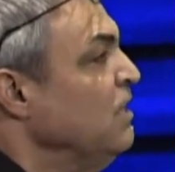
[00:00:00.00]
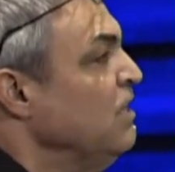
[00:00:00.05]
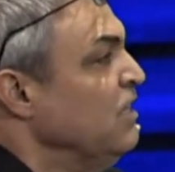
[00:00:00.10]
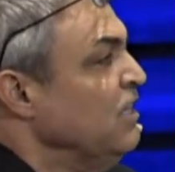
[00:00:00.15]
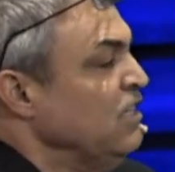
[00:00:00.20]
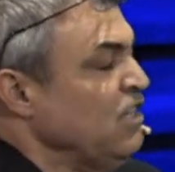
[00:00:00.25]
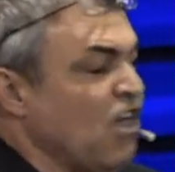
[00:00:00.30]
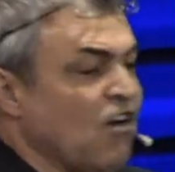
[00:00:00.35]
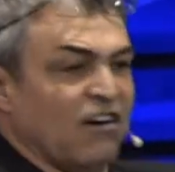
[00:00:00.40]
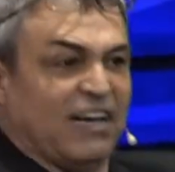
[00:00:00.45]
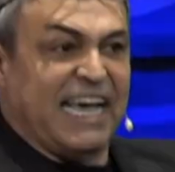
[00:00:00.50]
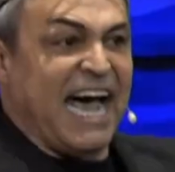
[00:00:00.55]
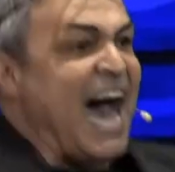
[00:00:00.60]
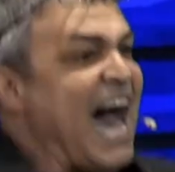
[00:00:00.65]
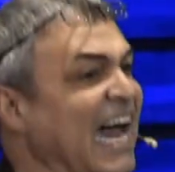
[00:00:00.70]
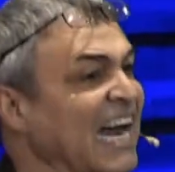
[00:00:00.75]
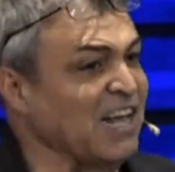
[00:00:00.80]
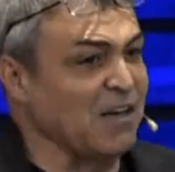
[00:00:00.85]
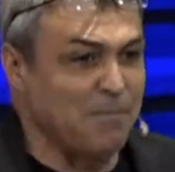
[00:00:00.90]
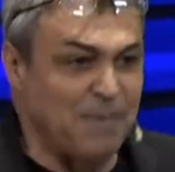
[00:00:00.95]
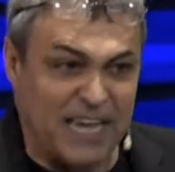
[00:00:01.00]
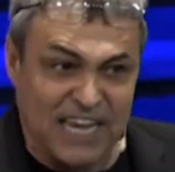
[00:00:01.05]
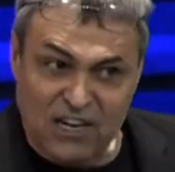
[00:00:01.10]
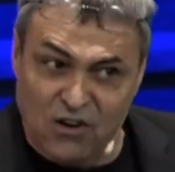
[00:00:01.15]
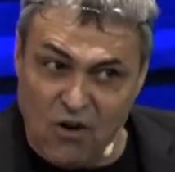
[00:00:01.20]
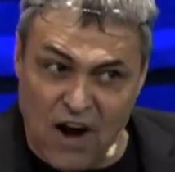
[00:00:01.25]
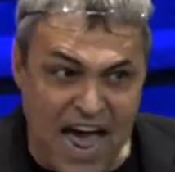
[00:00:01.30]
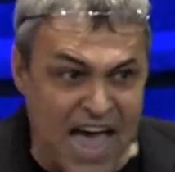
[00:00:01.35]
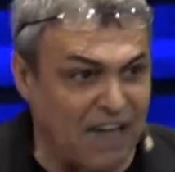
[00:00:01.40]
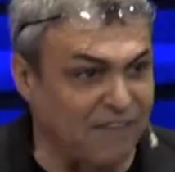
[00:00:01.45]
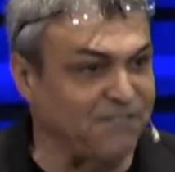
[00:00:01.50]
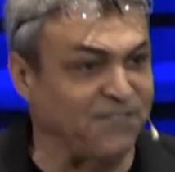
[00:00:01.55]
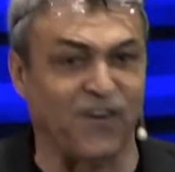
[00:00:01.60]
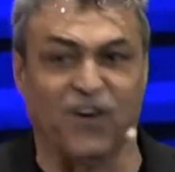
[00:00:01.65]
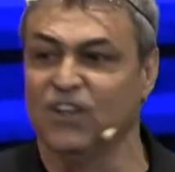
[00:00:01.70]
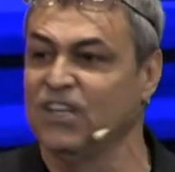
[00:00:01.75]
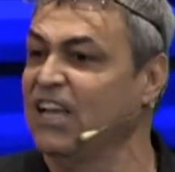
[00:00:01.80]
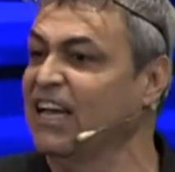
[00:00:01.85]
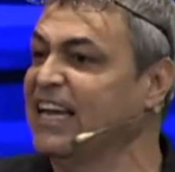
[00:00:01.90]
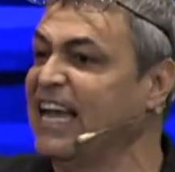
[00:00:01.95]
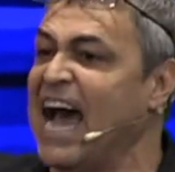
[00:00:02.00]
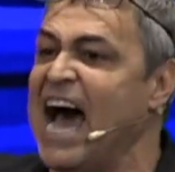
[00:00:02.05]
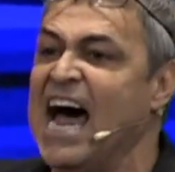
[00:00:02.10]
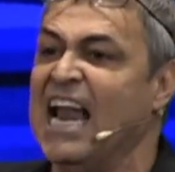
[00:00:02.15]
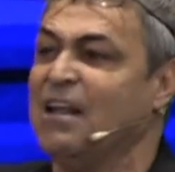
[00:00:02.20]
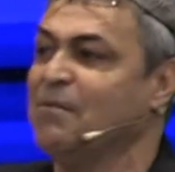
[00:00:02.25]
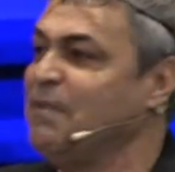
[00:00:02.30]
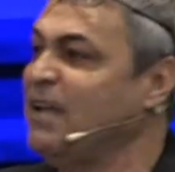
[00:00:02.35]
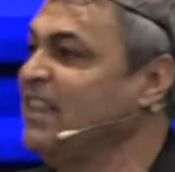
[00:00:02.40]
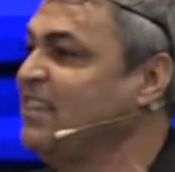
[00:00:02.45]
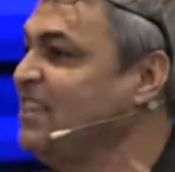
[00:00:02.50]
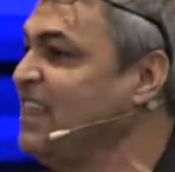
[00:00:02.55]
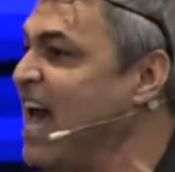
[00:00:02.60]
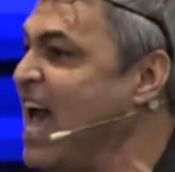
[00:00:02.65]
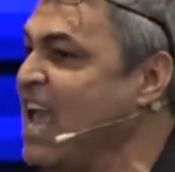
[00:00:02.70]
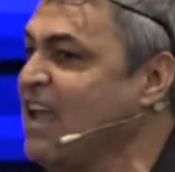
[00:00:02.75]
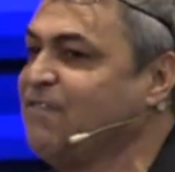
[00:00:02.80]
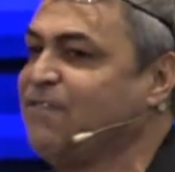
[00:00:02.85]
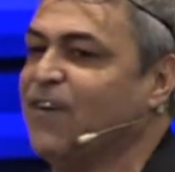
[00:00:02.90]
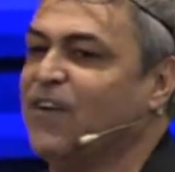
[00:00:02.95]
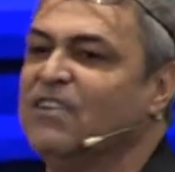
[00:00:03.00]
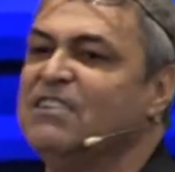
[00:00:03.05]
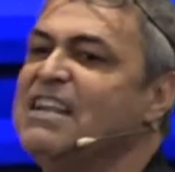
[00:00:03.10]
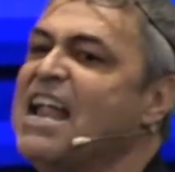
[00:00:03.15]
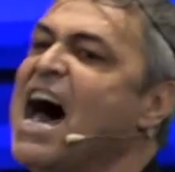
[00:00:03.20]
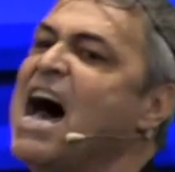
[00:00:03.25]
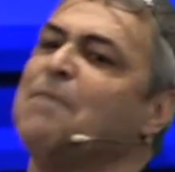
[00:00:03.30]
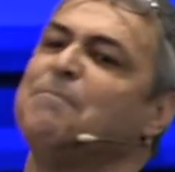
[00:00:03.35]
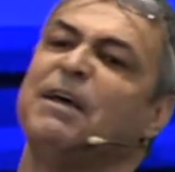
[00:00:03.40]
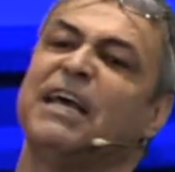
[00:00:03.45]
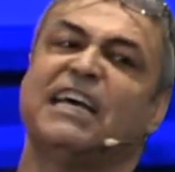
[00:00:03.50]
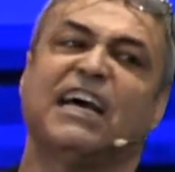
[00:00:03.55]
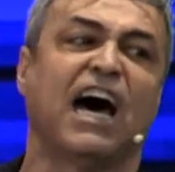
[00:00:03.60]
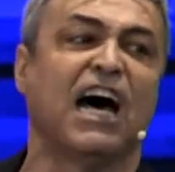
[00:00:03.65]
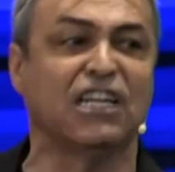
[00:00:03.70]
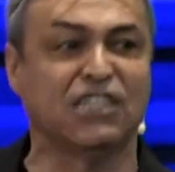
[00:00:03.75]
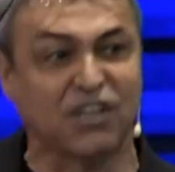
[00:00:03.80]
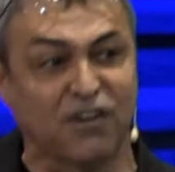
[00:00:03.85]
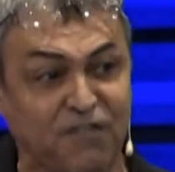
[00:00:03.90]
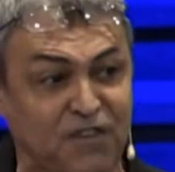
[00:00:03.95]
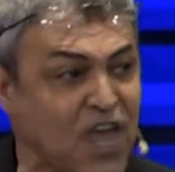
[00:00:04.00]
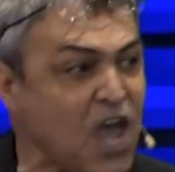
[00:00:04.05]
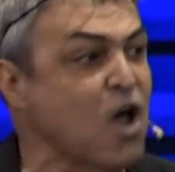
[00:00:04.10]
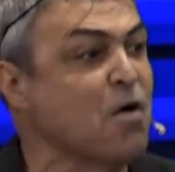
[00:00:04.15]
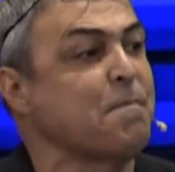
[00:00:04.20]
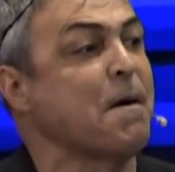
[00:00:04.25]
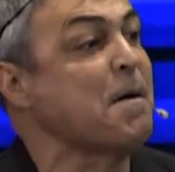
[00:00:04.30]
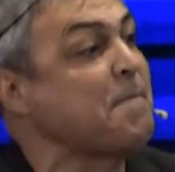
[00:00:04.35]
You got to be grateful. You got to be thankful, not because of you, but